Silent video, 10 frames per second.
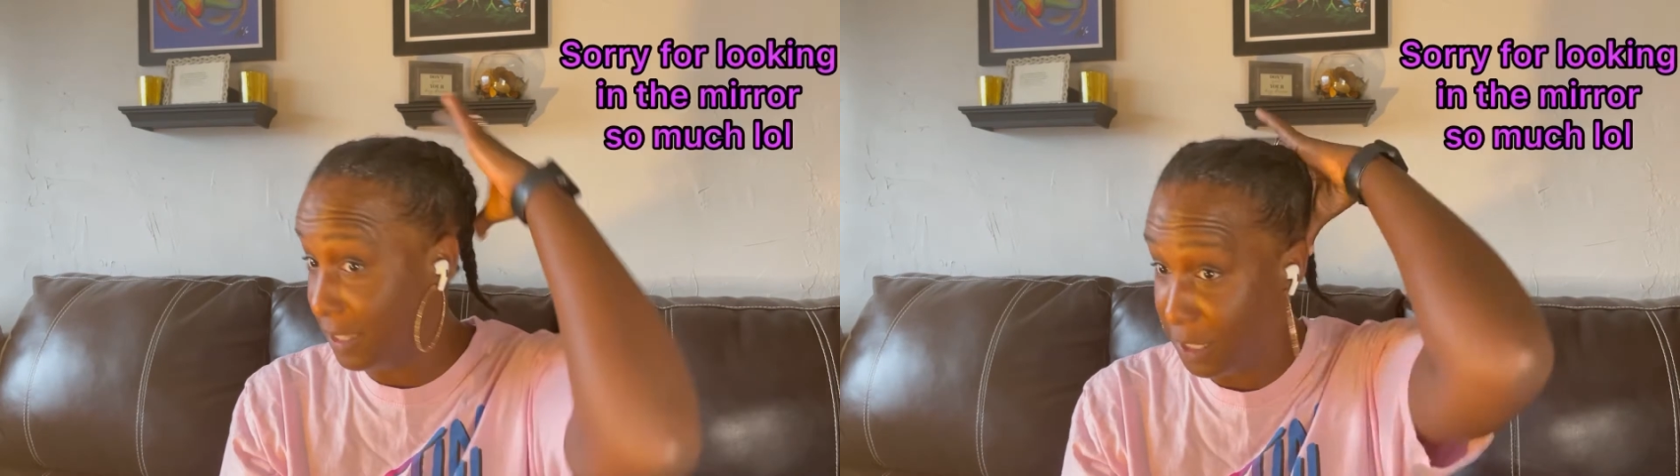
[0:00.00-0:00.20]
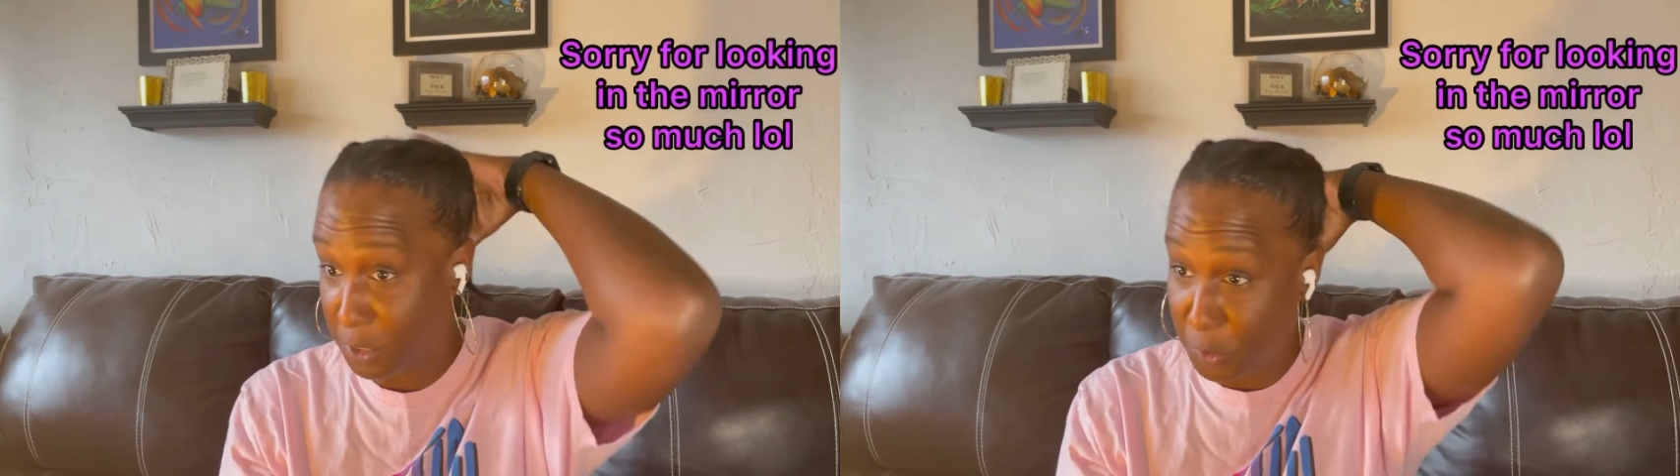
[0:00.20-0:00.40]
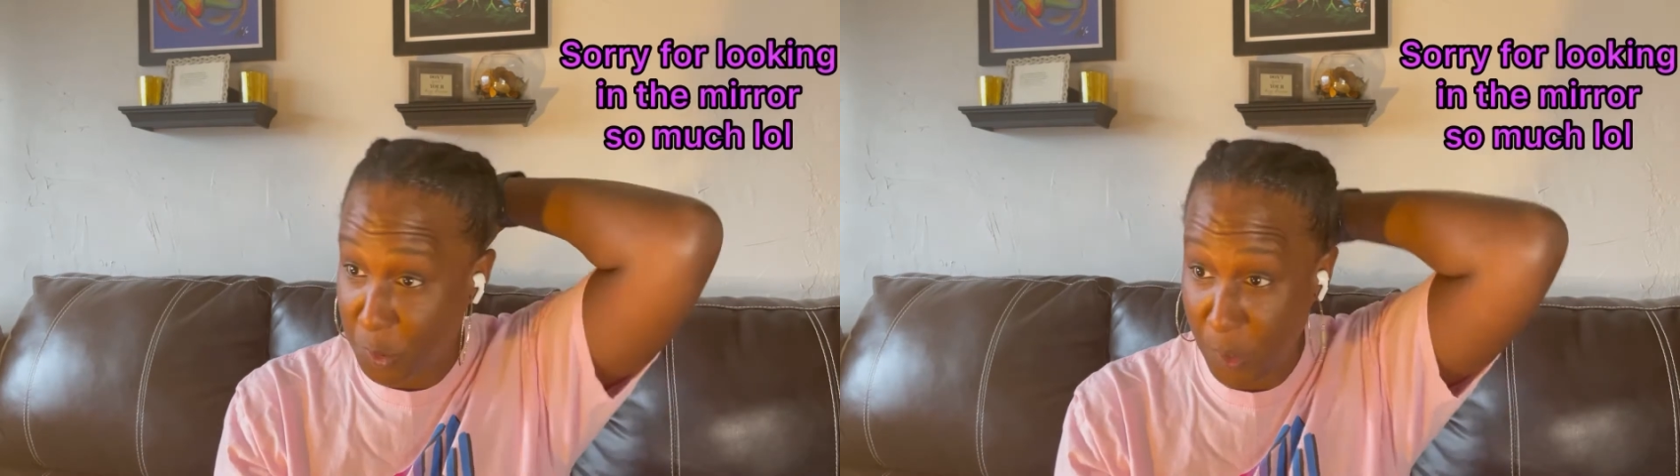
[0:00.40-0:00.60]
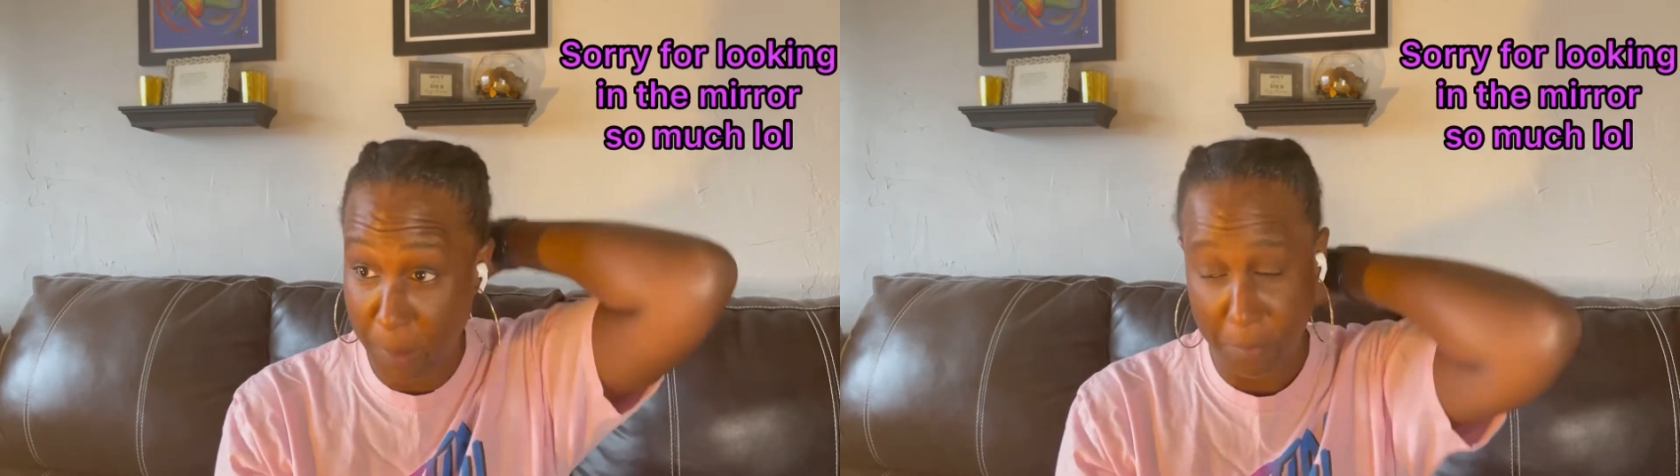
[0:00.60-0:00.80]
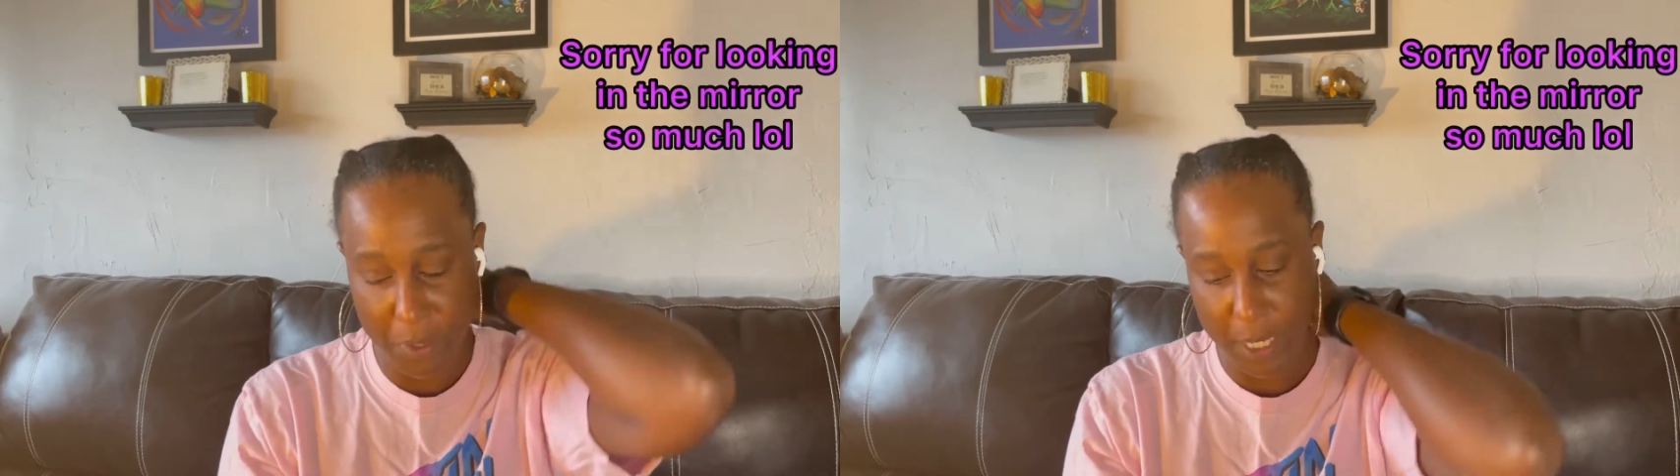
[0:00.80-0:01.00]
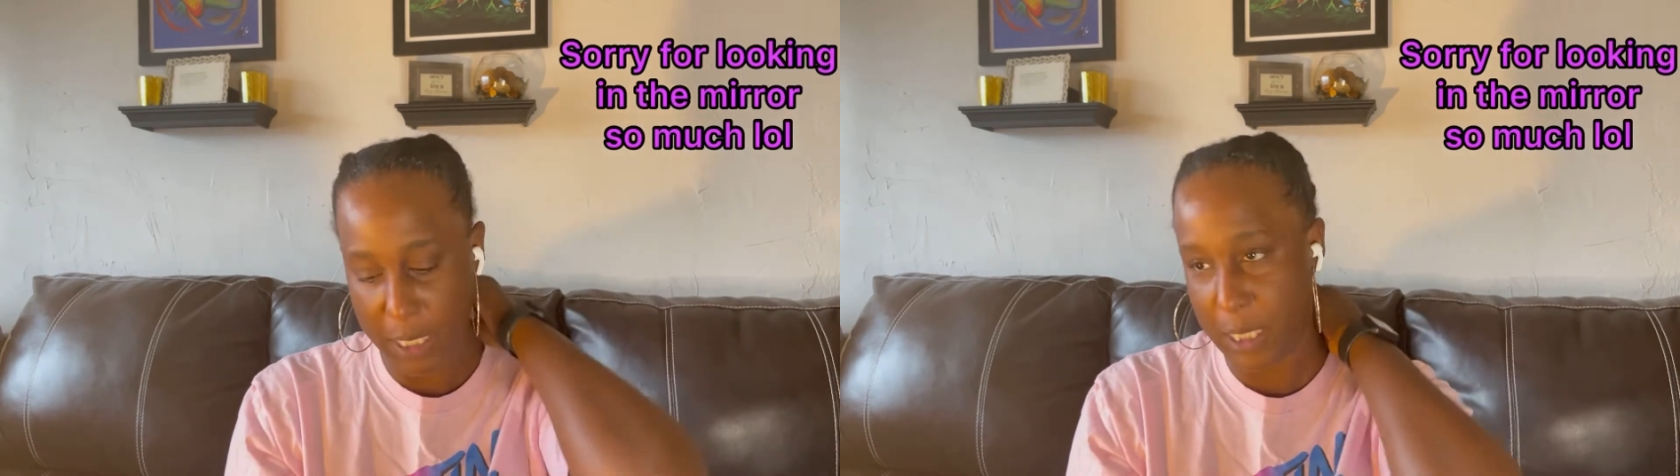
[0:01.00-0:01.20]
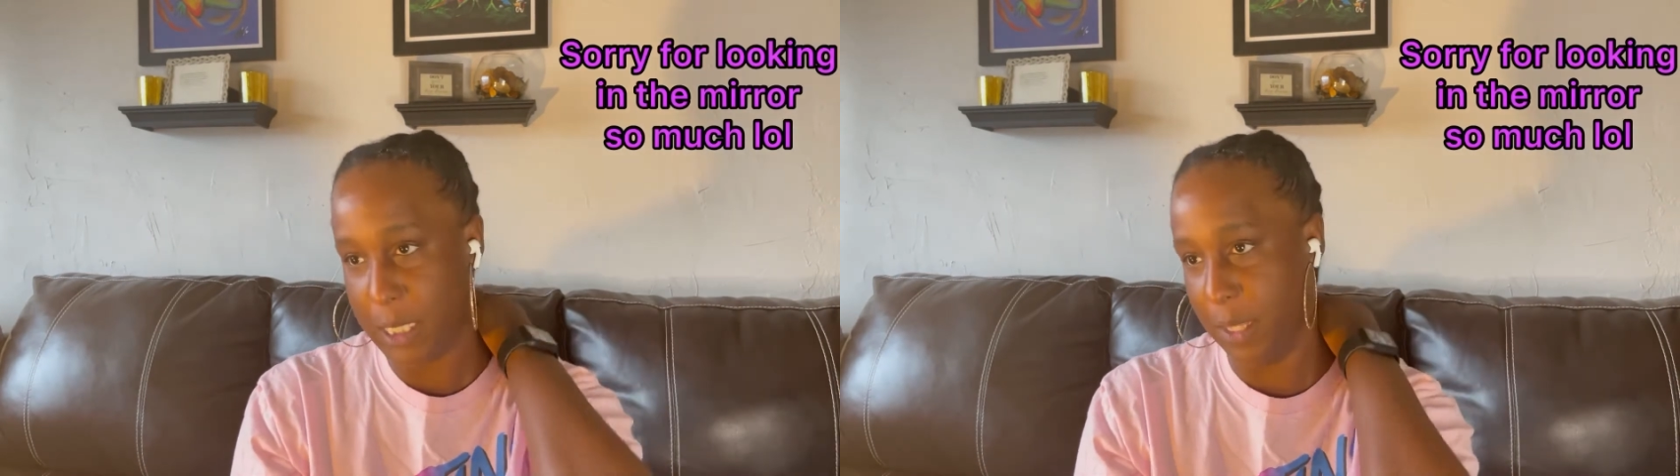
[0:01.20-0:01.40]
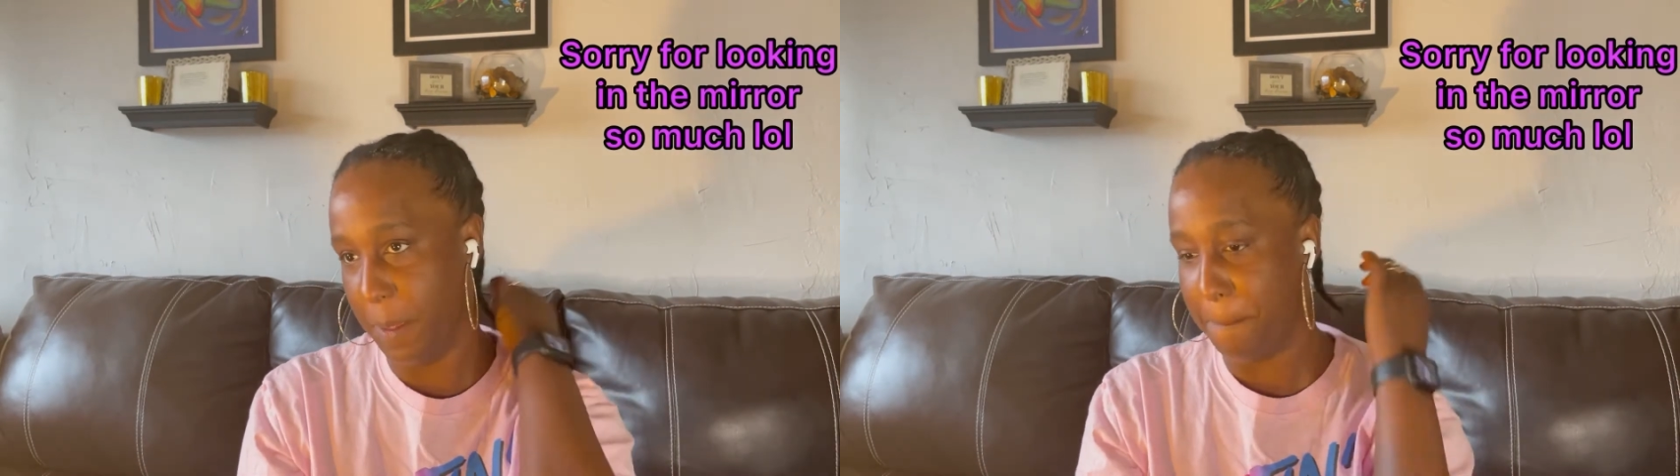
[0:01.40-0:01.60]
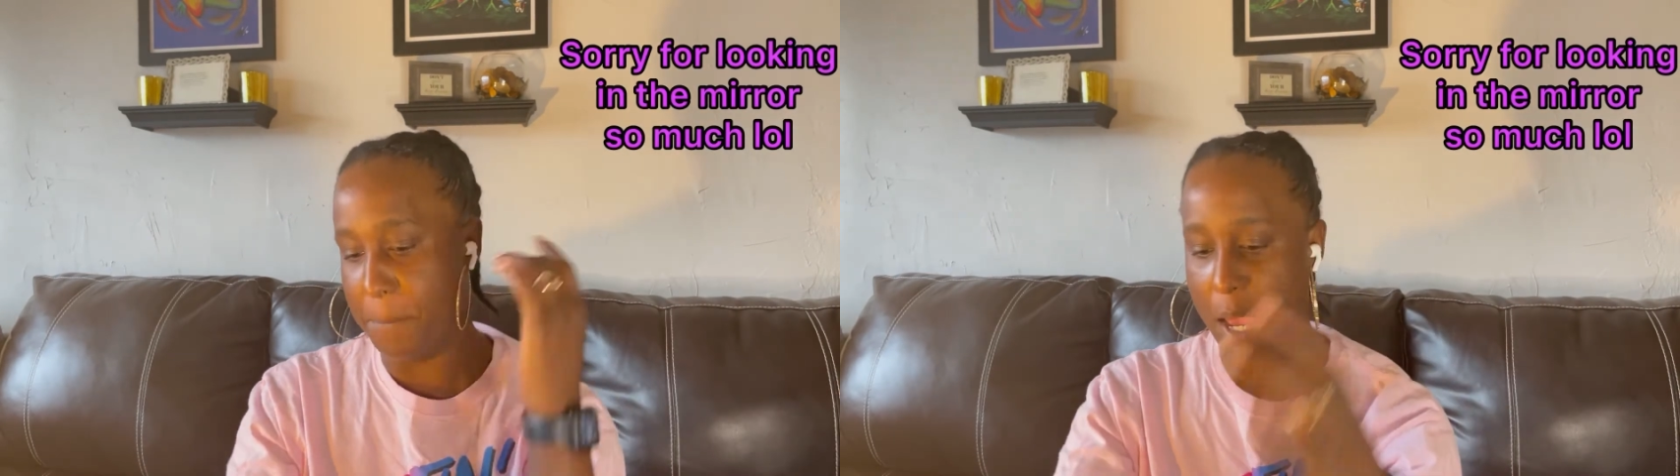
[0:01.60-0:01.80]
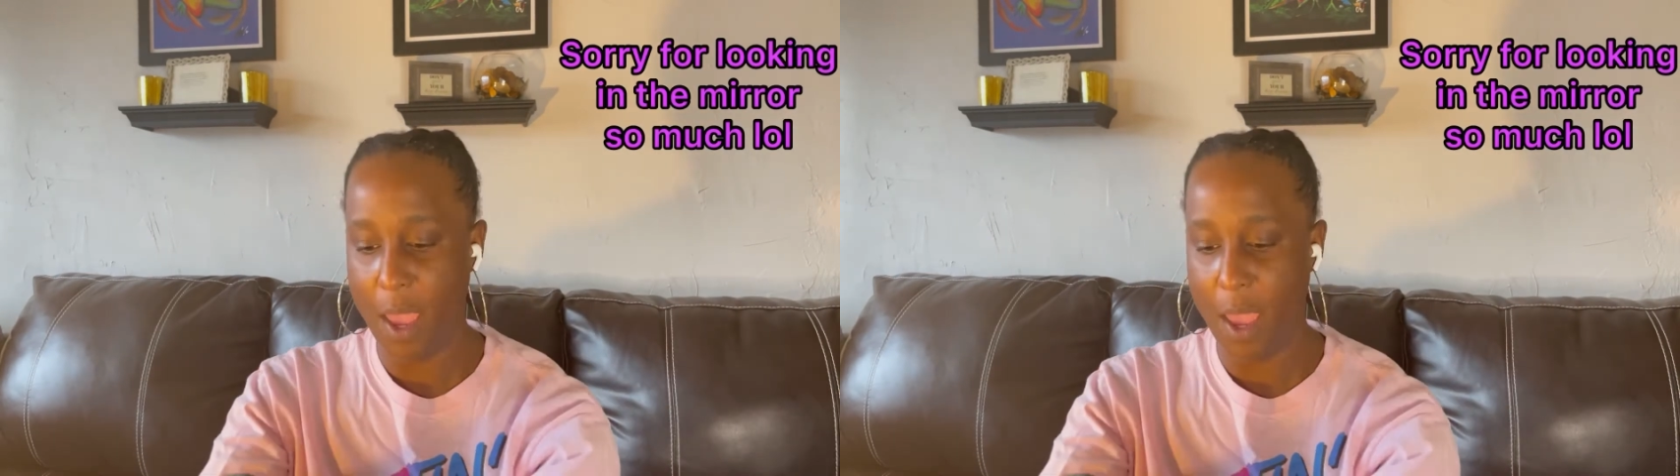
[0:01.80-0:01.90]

2 quick braids to the back,